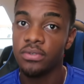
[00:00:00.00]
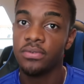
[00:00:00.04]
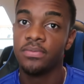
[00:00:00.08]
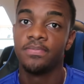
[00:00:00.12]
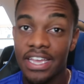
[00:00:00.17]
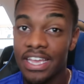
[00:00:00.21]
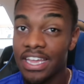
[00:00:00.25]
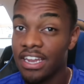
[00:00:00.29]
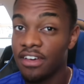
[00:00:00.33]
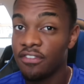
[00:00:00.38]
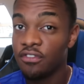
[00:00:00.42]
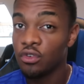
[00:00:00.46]

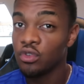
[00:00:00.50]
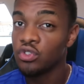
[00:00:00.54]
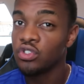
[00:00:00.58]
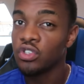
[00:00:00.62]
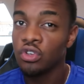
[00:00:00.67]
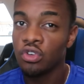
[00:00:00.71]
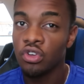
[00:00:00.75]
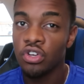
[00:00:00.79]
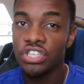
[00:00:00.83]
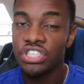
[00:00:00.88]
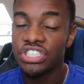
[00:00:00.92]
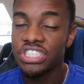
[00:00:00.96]
Again, I've
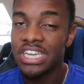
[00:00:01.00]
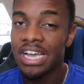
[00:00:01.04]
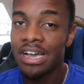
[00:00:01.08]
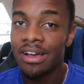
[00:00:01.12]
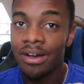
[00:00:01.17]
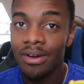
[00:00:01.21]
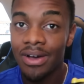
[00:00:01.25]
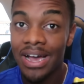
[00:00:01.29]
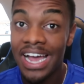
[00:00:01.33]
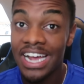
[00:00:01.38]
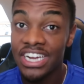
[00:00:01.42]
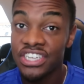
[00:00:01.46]
also got to shout
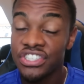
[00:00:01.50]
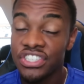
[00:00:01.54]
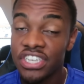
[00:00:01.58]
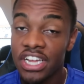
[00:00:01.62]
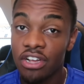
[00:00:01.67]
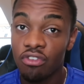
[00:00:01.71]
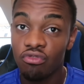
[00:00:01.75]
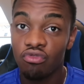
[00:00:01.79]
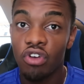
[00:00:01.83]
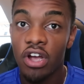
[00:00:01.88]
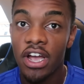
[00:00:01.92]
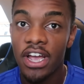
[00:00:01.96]
out
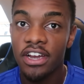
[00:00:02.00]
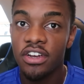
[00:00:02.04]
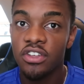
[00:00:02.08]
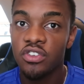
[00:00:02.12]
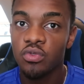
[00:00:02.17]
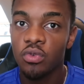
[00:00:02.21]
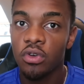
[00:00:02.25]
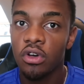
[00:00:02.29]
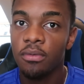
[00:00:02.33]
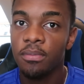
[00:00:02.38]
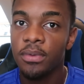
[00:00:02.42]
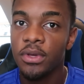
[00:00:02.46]
hashtag Ryan
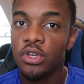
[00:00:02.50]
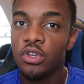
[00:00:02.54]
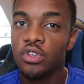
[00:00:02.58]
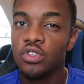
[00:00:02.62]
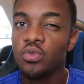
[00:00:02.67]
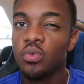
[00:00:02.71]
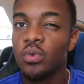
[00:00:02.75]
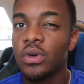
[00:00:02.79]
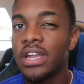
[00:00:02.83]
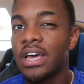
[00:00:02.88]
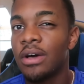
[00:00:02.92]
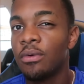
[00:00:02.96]
as well,
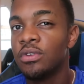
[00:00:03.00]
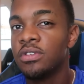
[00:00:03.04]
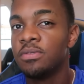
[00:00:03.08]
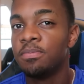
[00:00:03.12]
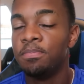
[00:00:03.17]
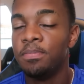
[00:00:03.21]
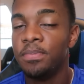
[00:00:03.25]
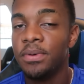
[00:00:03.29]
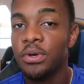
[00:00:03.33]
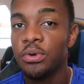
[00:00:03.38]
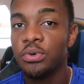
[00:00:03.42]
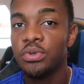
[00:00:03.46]
because when I was
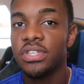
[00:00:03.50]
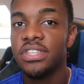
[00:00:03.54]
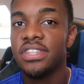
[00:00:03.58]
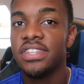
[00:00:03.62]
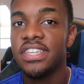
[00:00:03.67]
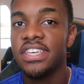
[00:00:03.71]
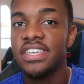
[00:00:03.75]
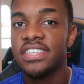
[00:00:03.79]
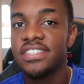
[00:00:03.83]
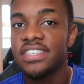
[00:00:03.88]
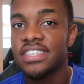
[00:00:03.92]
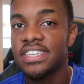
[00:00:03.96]
building
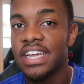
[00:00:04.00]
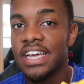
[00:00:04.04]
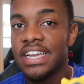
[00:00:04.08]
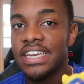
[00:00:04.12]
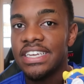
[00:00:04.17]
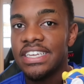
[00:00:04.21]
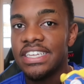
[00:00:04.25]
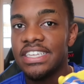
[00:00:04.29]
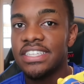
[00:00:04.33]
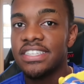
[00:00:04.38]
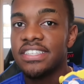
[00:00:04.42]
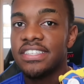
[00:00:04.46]
this and I
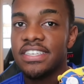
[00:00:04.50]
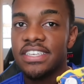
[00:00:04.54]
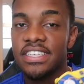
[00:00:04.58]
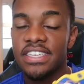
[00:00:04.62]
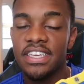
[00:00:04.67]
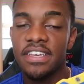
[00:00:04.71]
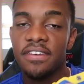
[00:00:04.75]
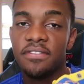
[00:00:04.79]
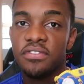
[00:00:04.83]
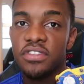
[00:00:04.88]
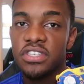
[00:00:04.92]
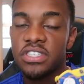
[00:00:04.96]
needed to
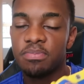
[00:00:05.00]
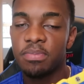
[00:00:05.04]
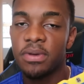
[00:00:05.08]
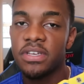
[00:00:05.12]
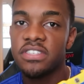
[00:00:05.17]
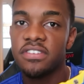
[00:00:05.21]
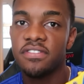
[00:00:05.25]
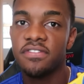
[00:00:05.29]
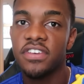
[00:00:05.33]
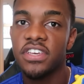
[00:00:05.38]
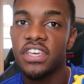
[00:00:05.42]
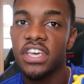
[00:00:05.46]
give the
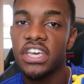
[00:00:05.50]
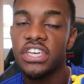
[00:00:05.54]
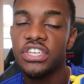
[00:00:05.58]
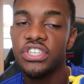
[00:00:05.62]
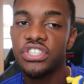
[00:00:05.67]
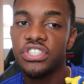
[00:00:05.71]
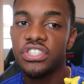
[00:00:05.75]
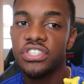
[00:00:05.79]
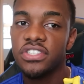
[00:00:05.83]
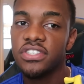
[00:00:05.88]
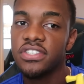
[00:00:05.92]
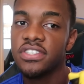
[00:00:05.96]

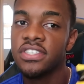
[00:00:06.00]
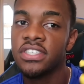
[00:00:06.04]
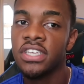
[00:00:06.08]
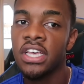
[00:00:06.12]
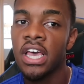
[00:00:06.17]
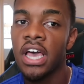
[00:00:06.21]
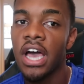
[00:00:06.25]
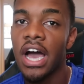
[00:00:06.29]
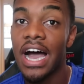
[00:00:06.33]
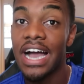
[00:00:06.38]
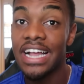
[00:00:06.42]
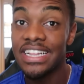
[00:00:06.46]
specifications,
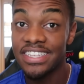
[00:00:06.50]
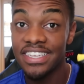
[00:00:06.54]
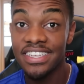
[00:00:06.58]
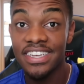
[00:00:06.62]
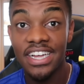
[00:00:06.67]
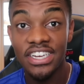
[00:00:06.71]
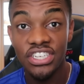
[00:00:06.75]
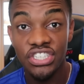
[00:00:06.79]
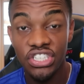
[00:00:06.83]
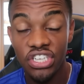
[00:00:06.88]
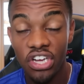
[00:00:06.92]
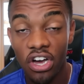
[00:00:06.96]
I did
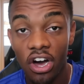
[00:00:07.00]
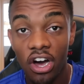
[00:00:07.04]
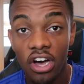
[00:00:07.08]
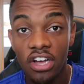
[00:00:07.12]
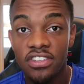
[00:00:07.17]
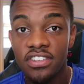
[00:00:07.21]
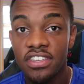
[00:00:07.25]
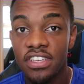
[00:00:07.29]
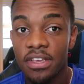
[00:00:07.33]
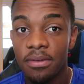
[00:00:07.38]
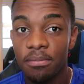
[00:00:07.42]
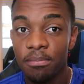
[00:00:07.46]
actually
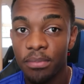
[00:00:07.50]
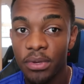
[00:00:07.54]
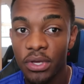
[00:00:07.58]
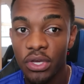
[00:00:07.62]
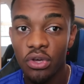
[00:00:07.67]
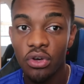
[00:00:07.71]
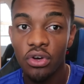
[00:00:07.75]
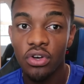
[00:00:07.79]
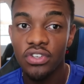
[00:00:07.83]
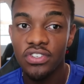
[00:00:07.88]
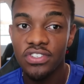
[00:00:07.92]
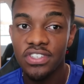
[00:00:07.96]
ask him,
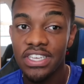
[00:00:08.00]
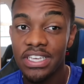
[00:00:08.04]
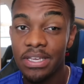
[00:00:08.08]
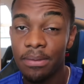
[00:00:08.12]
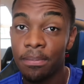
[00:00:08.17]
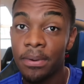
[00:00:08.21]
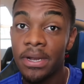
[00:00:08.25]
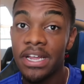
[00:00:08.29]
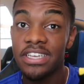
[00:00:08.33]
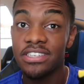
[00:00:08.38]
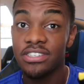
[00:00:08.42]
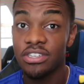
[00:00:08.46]
because he
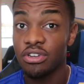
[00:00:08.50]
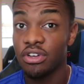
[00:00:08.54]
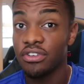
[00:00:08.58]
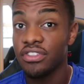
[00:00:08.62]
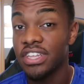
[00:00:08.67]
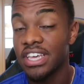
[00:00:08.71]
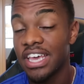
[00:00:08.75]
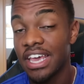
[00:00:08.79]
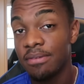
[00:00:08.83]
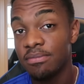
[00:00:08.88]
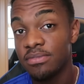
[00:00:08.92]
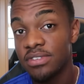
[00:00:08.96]
plays a lot of
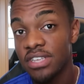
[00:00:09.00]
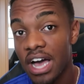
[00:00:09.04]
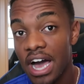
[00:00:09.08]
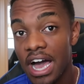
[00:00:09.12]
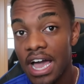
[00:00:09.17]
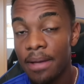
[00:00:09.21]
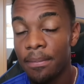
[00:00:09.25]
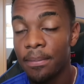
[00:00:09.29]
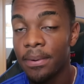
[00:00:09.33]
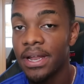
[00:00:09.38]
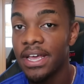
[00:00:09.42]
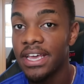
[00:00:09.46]
the games that
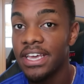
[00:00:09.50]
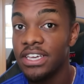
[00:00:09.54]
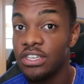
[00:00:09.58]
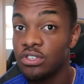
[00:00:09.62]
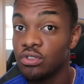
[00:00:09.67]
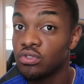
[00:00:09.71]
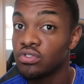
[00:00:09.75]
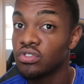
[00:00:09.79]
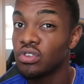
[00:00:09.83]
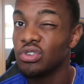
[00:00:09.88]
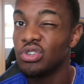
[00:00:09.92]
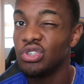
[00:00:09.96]
I play. He's
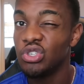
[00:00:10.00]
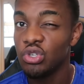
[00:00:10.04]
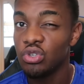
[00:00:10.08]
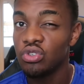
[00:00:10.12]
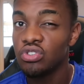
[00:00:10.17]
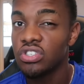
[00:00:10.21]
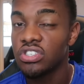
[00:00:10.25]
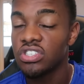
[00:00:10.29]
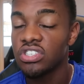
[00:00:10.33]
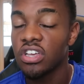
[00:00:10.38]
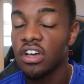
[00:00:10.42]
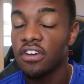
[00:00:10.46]
also
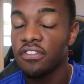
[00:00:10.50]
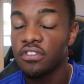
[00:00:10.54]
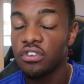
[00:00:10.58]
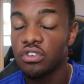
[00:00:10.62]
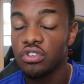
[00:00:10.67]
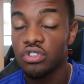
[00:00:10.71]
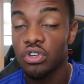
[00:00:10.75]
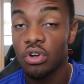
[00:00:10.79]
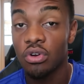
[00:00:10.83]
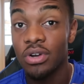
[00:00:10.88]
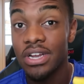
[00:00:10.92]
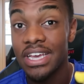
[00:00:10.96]
used the SCUF
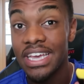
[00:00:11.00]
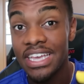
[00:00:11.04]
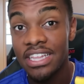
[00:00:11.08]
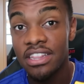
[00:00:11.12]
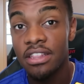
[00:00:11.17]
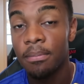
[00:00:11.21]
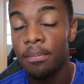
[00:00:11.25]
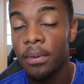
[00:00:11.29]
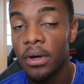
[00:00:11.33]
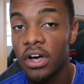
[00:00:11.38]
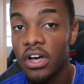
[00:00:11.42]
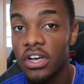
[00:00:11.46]
controller in
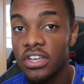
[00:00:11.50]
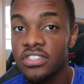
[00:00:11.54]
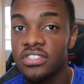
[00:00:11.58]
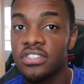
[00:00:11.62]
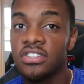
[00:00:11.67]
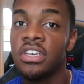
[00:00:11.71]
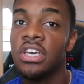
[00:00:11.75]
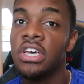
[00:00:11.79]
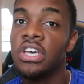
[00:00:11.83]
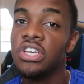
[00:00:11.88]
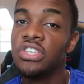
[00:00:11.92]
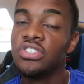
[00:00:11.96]
the past,
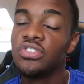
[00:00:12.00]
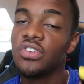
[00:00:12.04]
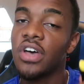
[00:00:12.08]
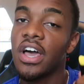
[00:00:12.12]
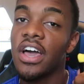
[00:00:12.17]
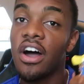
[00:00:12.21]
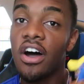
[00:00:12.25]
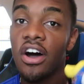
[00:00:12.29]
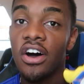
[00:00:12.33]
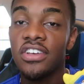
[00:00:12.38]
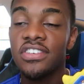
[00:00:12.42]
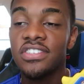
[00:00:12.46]
so
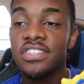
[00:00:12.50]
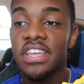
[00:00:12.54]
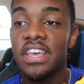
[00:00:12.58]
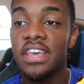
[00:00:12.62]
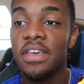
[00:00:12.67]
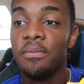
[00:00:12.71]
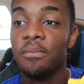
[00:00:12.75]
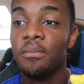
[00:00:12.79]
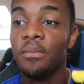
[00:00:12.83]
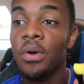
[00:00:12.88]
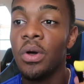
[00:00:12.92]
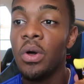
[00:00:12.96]
I asked
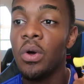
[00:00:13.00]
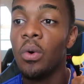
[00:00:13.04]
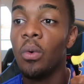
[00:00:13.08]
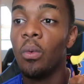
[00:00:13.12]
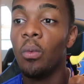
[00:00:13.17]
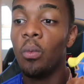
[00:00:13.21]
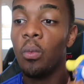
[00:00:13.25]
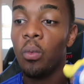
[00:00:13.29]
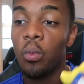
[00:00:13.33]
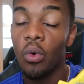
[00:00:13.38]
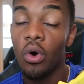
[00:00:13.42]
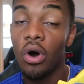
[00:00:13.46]
him
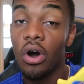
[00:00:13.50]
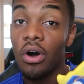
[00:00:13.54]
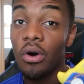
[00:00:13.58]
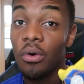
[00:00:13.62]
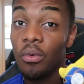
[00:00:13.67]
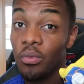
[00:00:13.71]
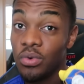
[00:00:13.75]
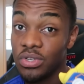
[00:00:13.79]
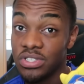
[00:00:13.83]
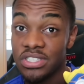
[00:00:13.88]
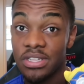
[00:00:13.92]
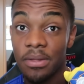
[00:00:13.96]

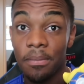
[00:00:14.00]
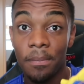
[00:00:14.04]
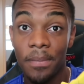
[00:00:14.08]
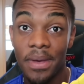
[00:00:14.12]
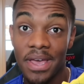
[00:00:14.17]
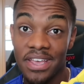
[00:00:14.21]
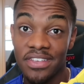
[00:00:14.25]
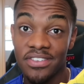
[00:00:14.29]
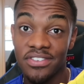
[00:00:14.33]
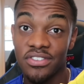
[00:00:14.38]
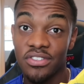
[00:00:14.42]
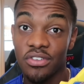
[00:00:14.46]
what was the
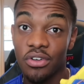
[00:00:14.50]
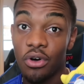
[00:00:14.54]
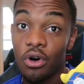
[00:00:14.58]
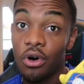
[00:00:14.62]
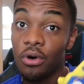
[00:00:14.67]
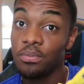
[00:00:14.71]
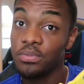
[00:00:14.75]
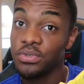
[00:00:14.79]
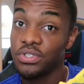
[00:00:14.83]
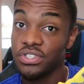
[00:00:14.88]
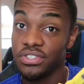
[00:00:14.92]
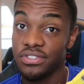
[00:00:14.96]
best
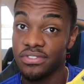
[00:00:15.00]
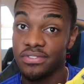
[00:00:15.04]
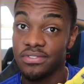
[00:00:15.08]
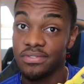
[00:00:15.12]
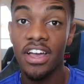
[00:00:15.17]
option.